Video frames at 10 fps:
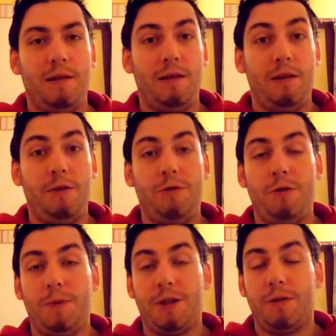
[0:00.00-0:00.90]

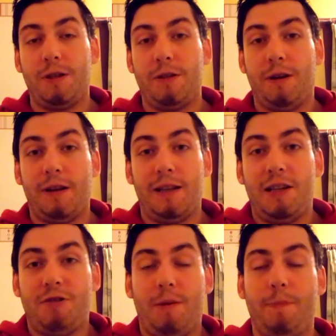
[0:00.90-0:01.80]
YouTube is going to
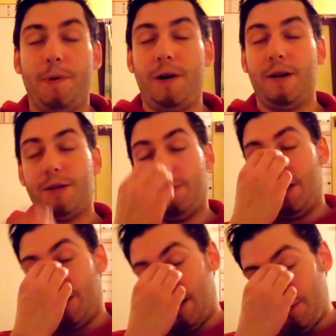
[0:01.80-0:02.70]
unleash a bot,
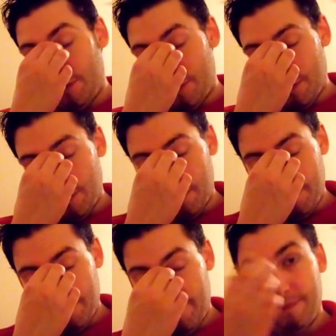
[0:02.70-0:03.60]
which I don't know
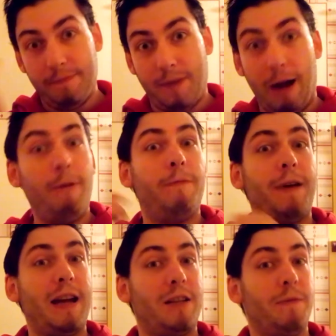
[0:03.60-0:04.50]
how
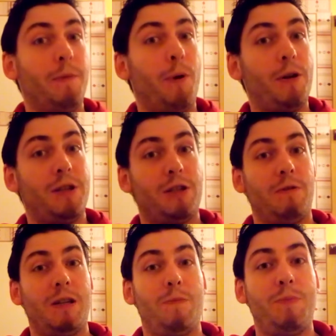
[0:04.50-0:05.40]
effective the bot is
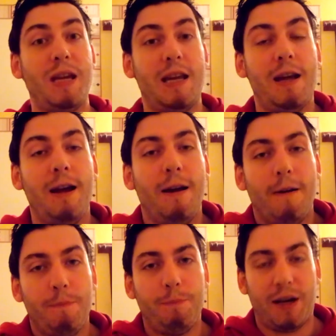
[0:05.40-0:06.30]
going to be,
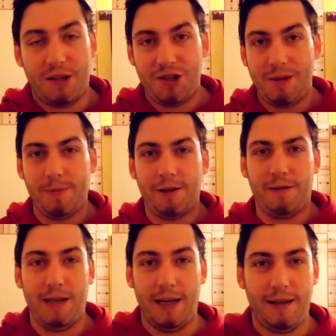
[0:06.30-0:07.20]
but
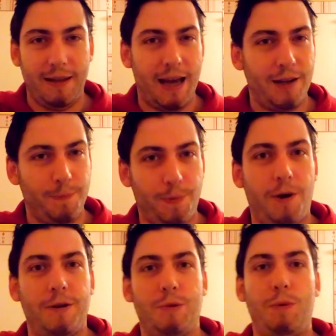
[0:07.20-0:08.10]
similarly, that
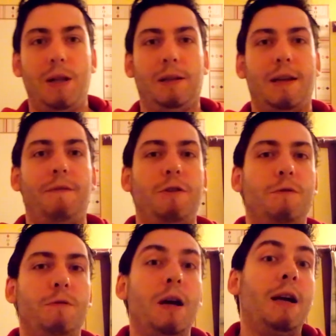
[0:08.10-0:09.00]
bot will give
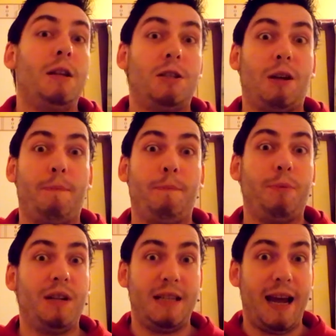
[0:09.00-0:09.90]
you some
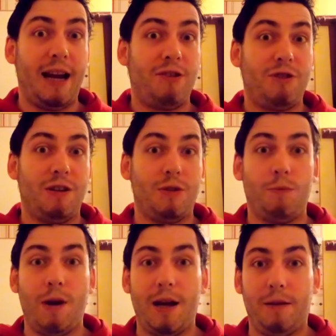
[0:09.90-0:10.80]
protection as
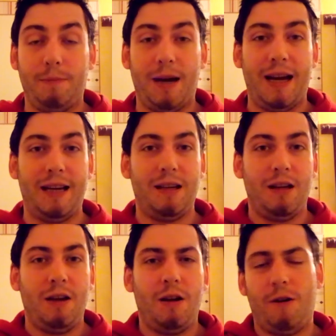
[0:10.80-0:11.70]
well by
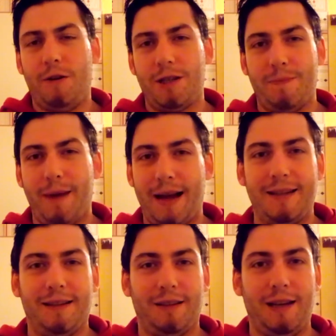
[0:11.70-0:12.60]

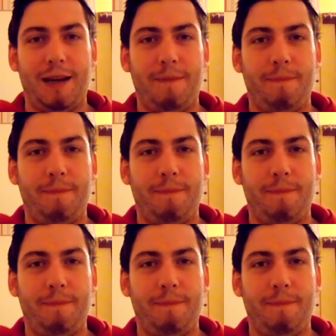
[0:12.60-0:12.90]
automatically